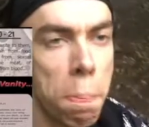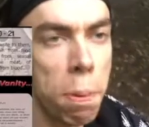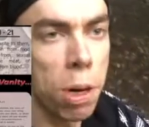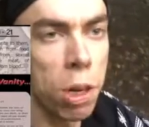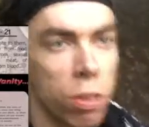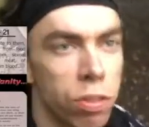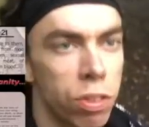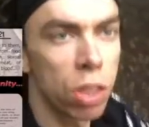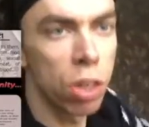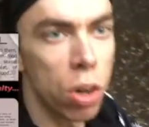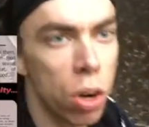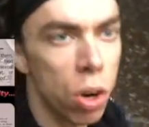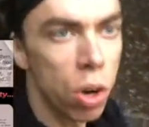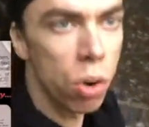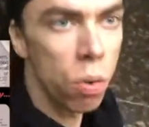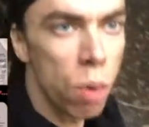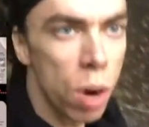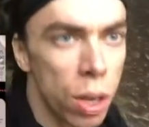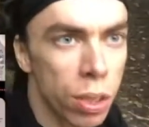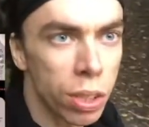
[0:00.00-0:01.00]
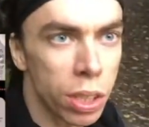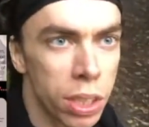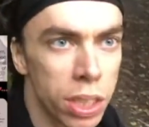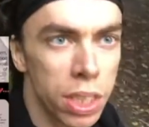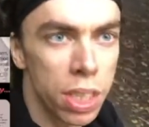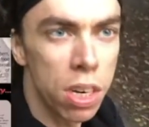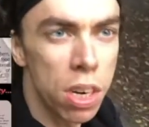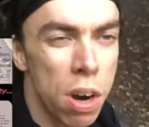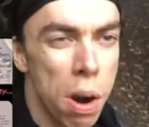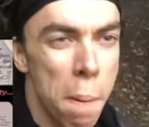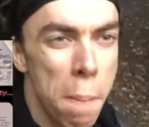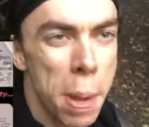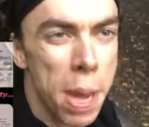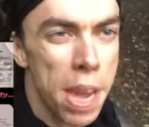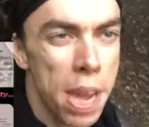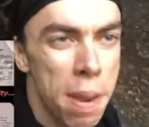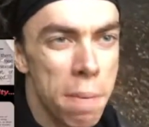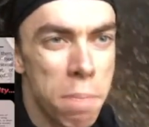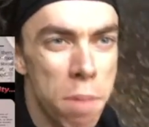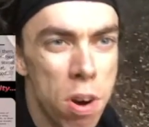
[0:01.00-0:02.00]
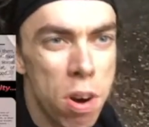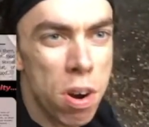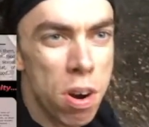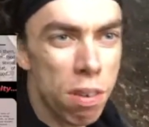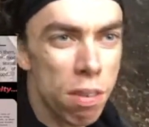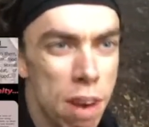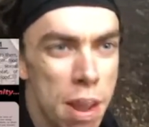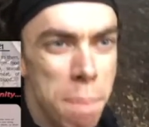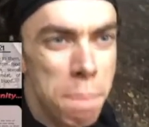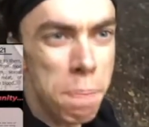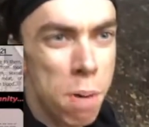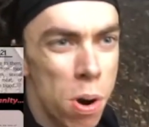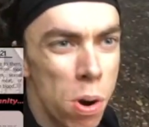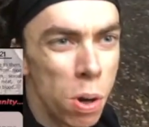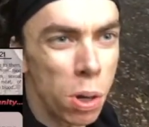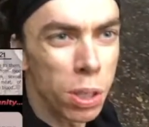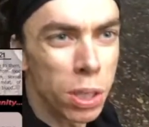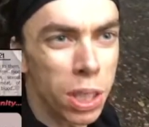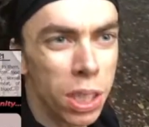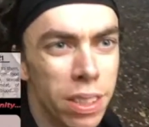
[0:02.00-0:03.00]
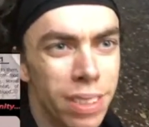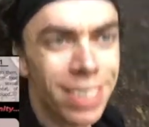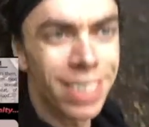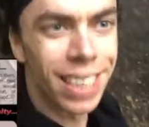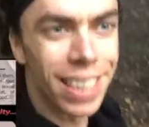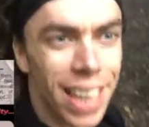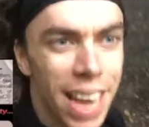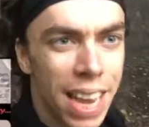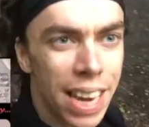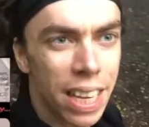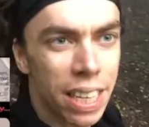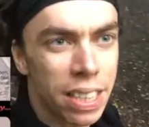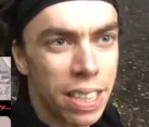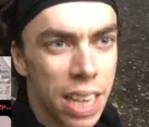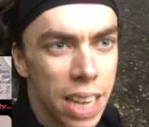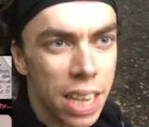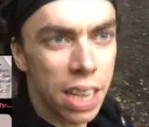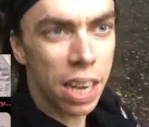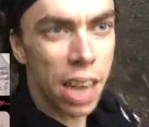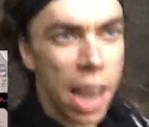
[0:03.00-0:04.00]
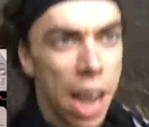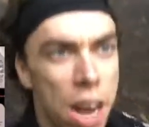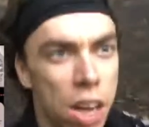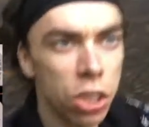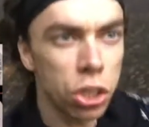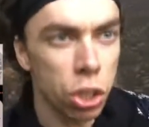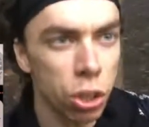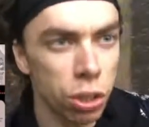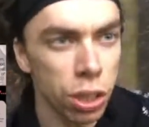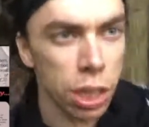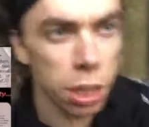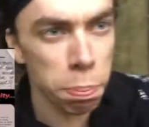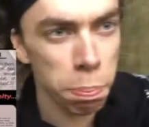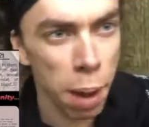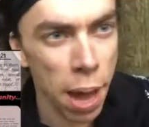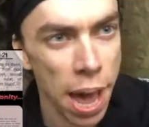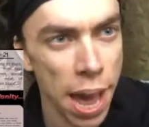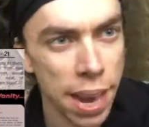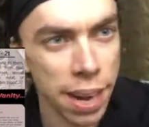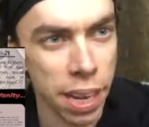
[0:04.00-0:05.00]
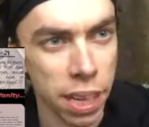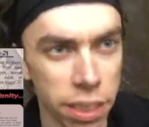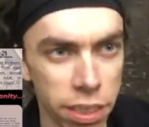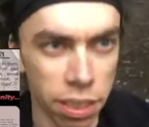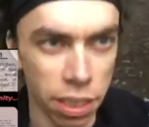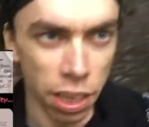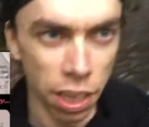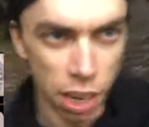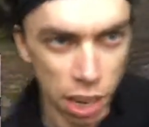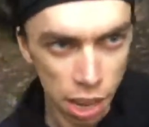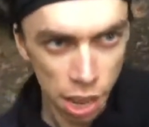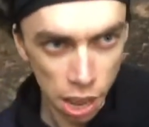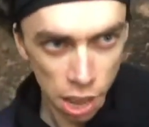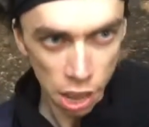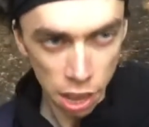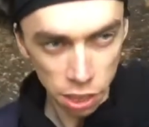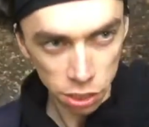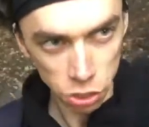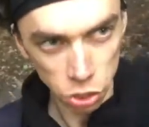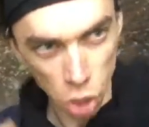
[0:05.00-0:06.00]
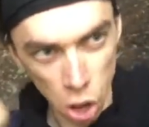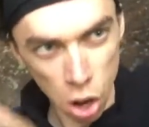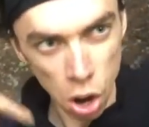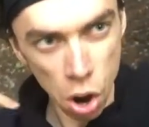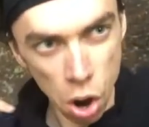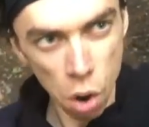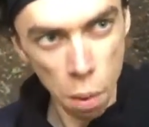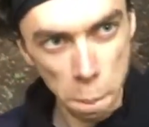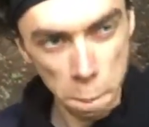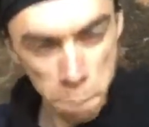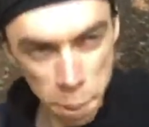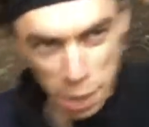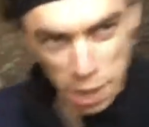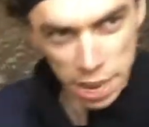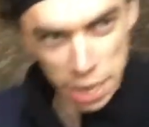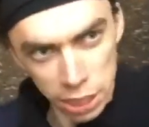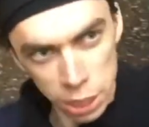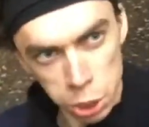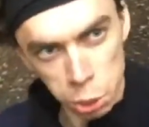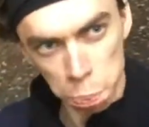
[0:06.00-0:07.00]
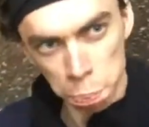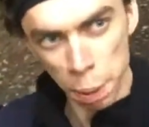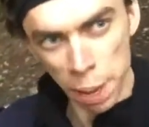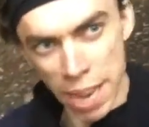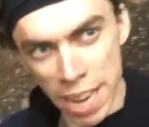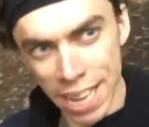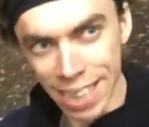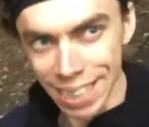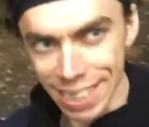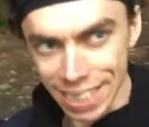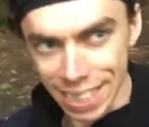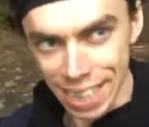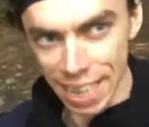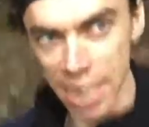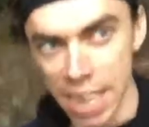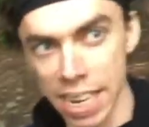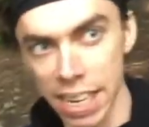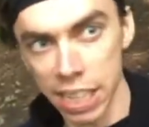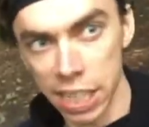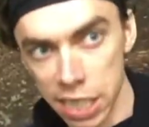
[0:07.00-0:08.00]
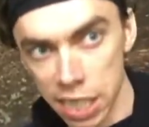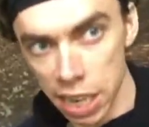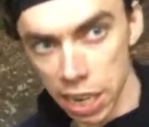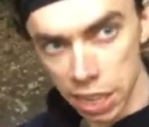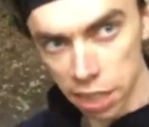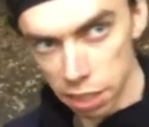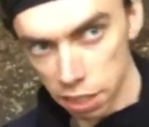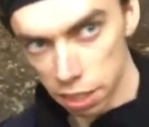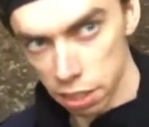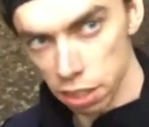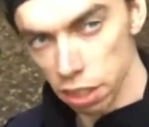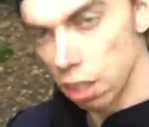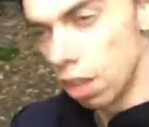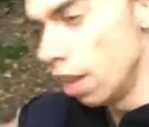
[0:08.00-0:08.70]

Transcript: prove the whole world that you've been more important than anything else on this planet. Don't be speciesist.